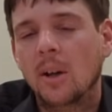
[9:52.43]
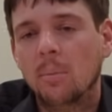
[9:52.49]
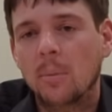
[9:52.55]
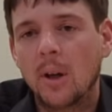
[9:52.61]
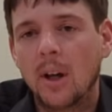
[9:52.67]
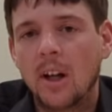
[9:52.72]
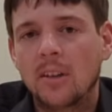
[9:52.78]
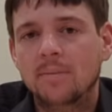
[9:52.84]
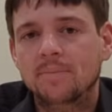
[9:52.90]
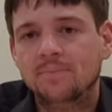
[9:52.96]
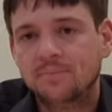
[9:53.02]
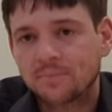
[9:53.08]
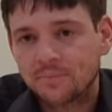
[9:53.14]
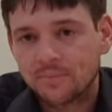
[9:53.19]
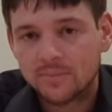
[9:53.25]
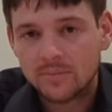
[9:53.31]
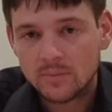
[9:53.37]
But
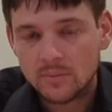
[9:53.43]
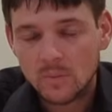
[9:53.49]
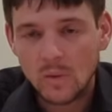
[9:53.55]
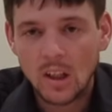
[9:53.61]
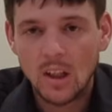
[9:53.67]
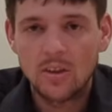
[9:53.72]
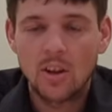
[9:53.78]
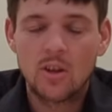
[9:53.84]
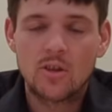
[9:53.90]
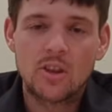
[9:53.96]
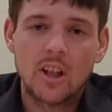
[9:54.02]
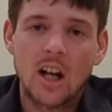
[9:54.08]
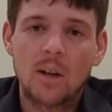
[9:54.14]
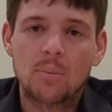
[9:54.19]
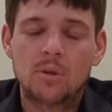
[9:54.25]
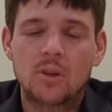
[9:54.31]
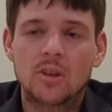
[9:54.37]
there's an
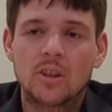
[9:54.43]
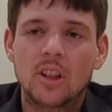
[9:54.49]
option.